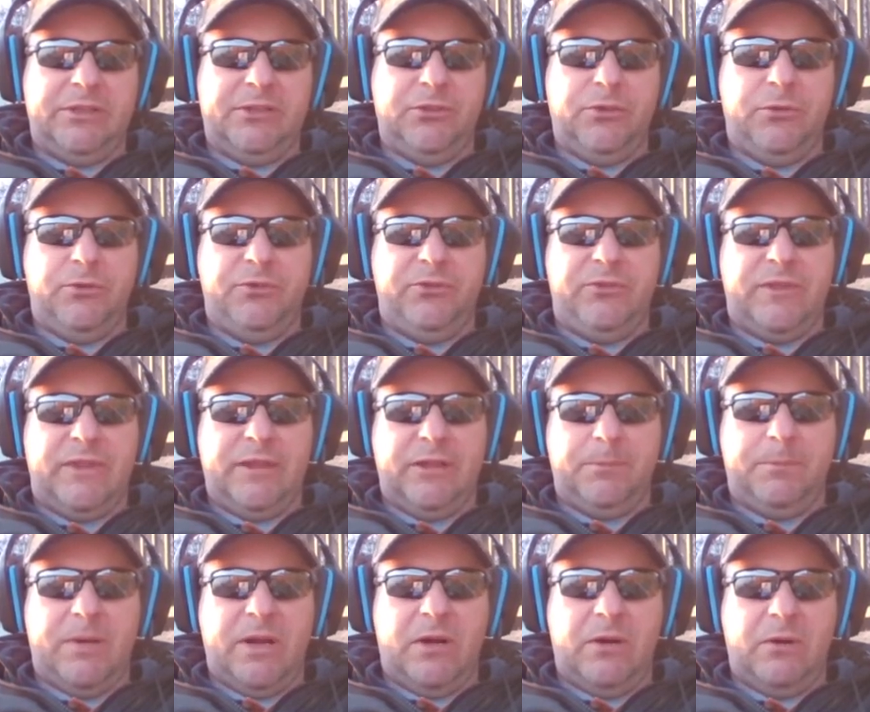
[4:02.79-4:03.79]
used
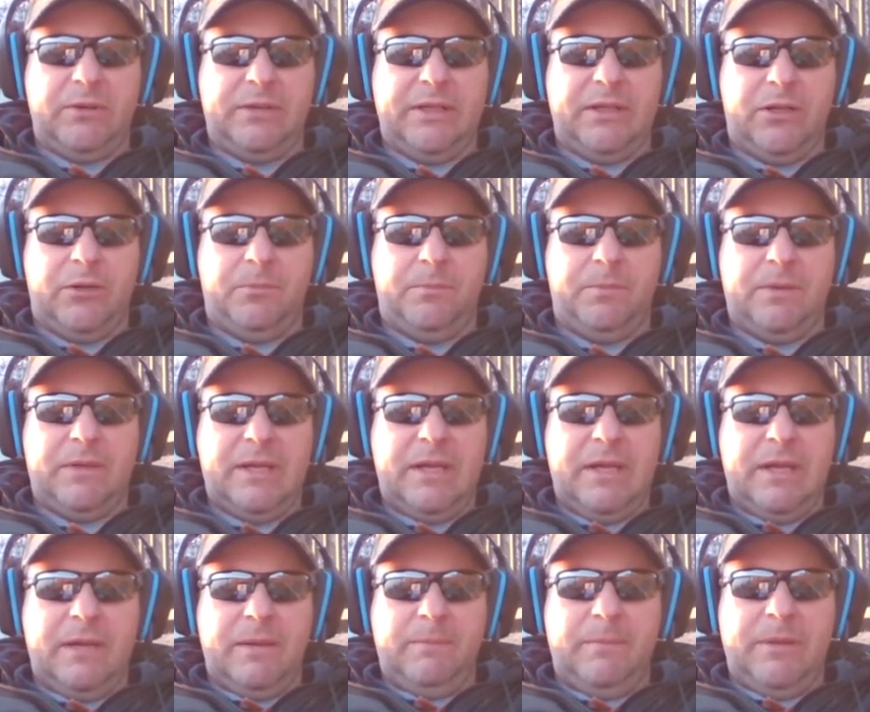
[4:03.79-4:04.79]
their power to help
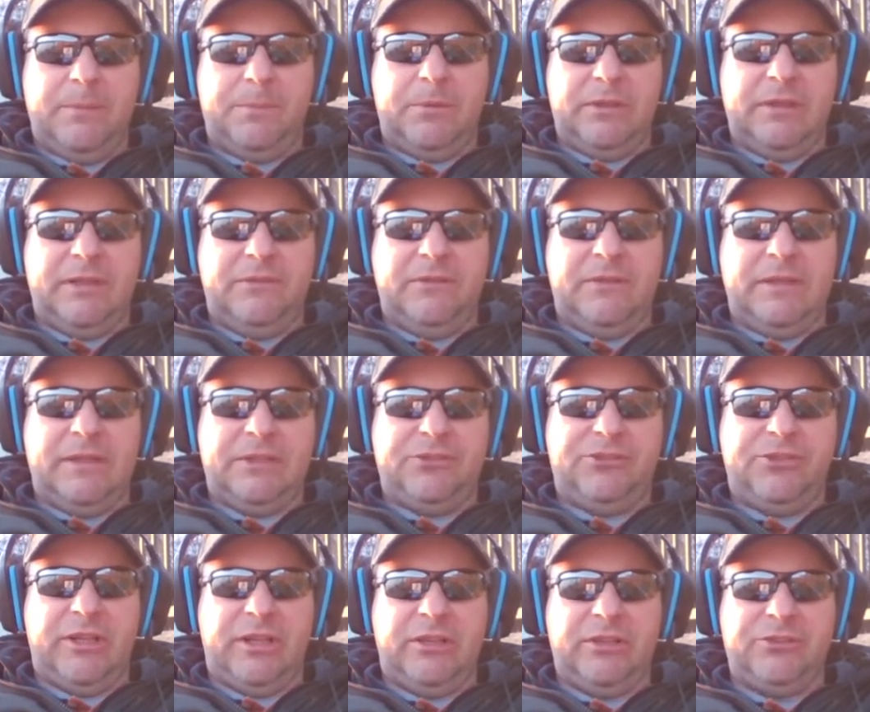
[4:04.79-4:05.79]
people live in a
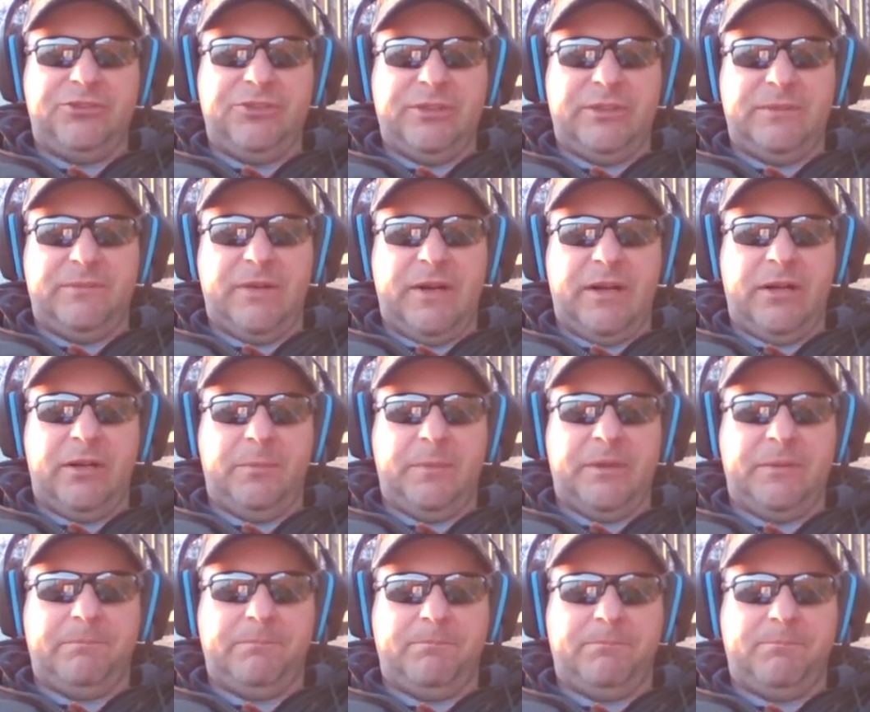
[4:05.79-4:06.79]
challenging
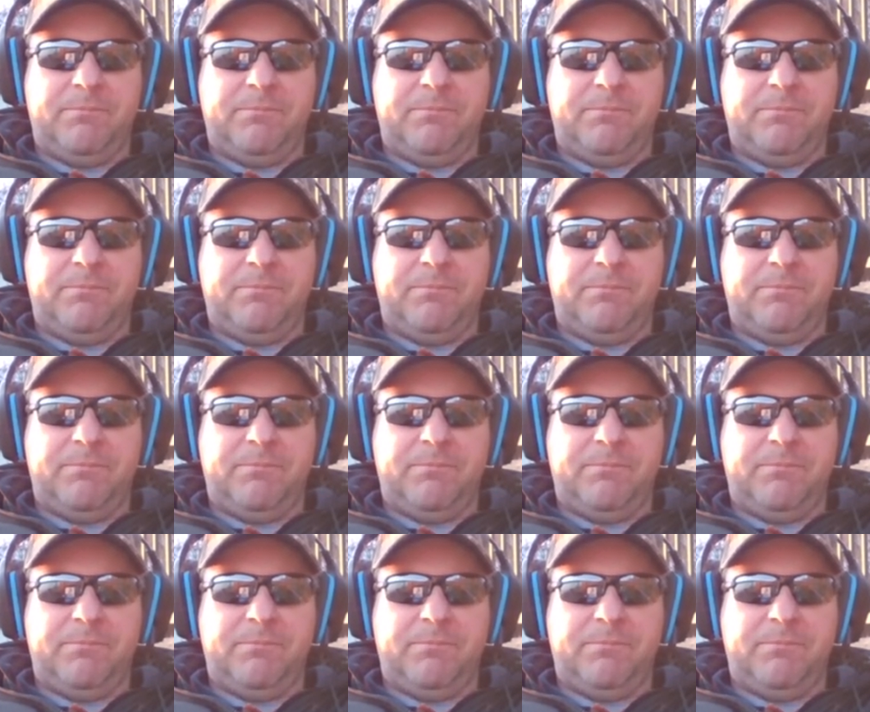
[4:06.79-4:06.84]
environment?